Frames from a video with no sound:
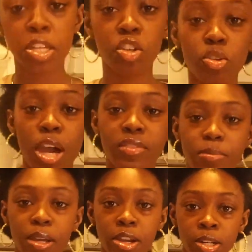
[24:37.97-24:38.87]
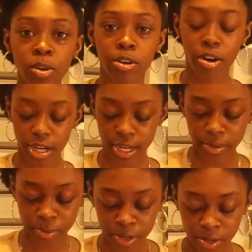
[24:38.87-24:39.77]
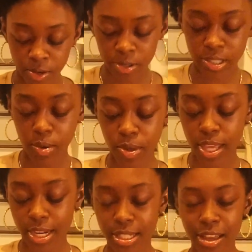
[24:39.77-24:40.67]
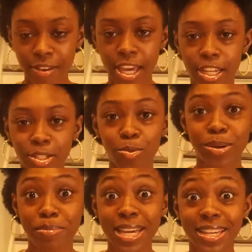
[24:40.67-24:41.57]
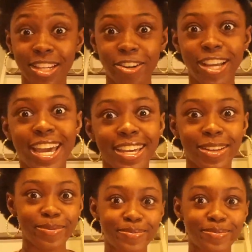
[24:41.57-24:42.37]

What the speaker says: sure you have a parent or guardian or someone that is of age when baking your cake.